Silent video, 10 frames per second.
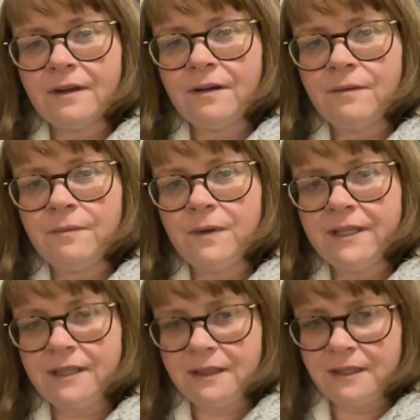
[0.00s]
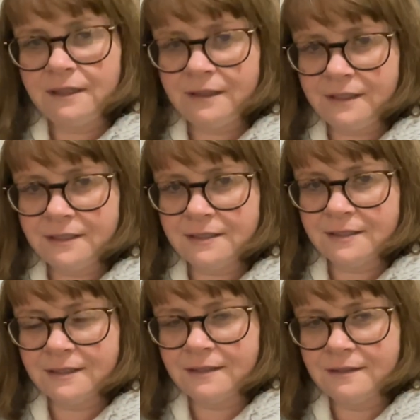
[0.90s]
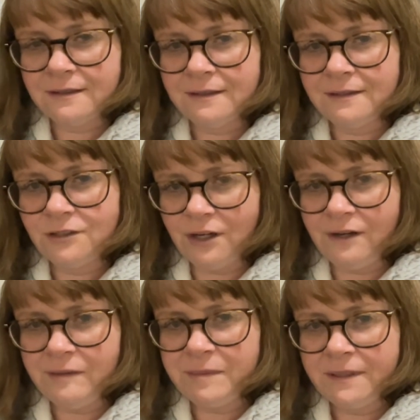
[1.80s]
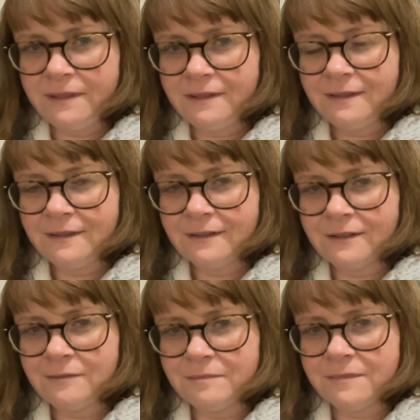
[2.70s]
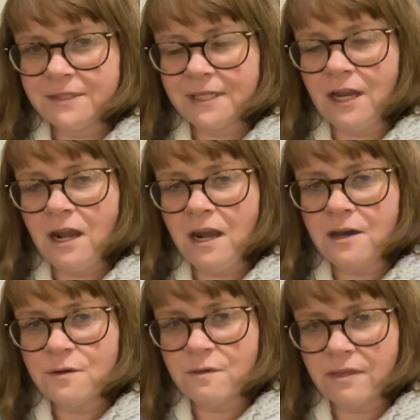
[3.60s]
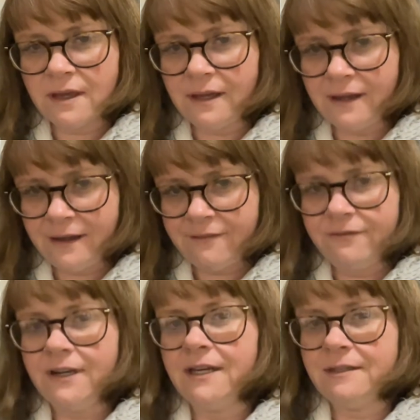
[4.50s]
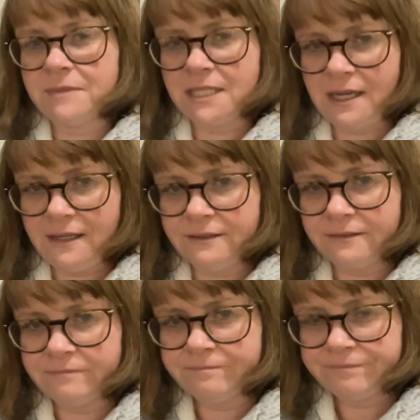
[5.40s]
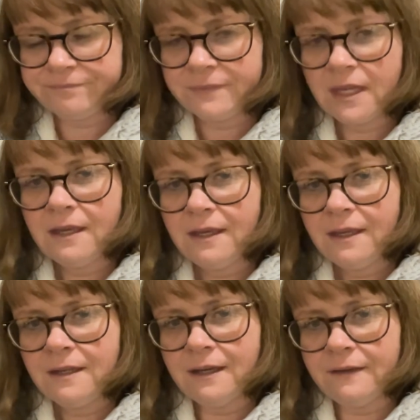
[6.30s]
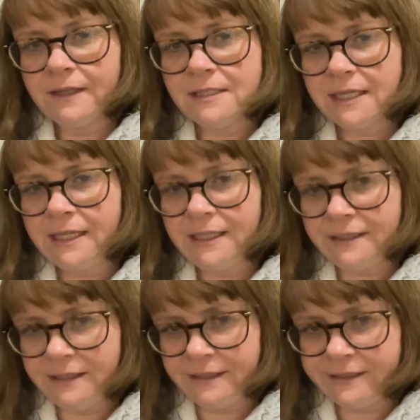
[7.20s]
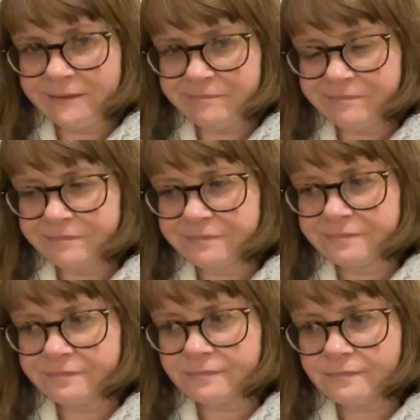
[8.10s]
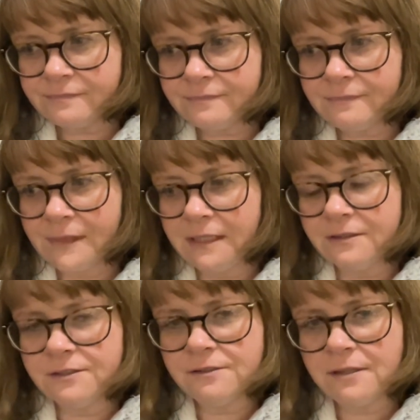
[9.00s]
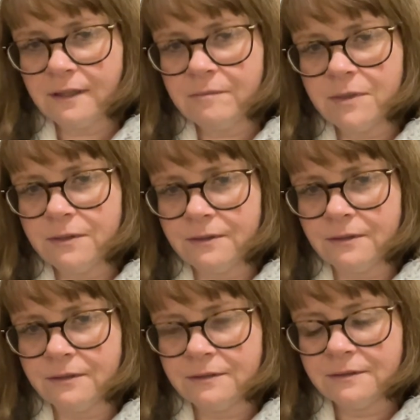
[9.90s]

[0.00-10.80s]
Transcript: with this job comes a loathing for Limescale. Now, as a cleaner, there's nothing more